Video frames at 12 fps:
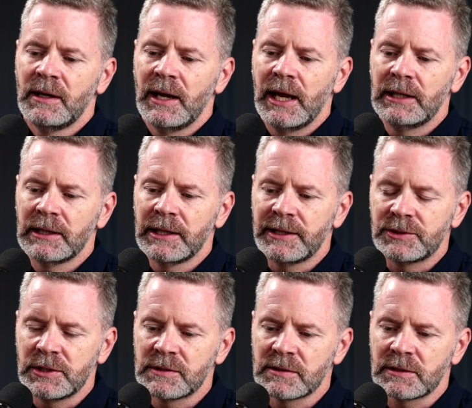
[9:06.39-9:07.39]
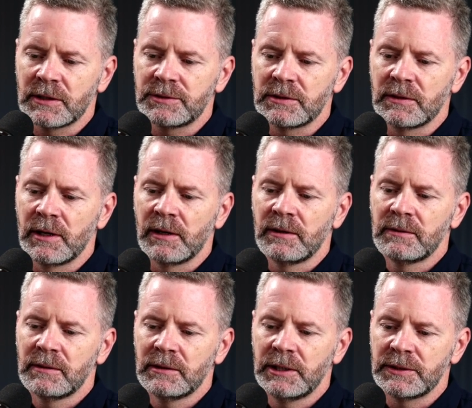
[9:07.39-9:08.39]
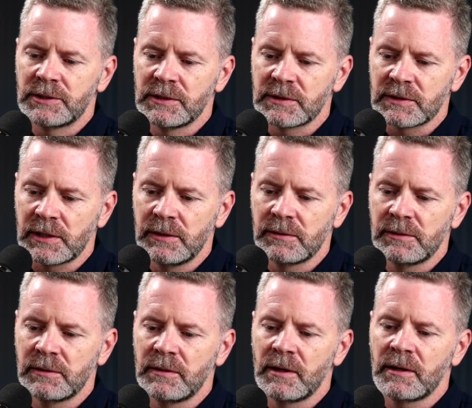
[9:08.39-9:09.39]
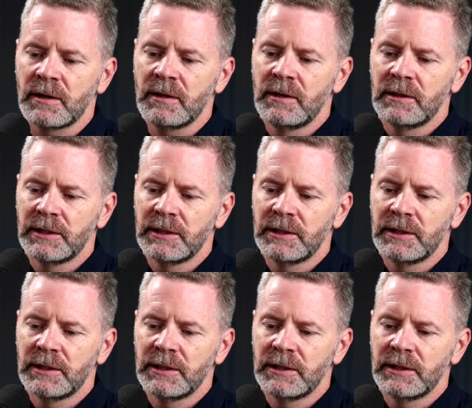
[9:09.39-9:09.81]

and let Jesus touch you there. Let Jesus heal you there.